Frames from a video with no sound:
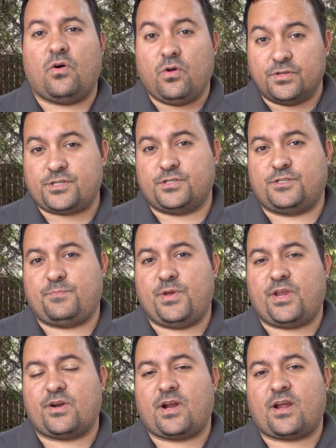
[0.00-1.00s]
also
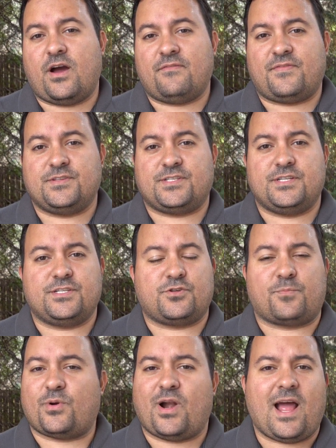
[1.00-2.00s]
speaker at conferences,
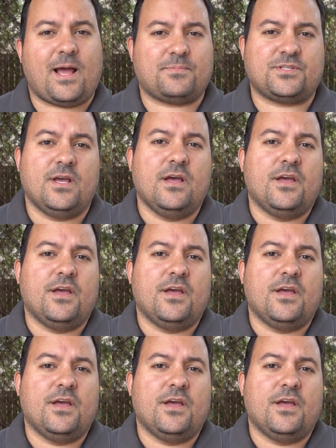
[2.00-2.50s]
or perhaps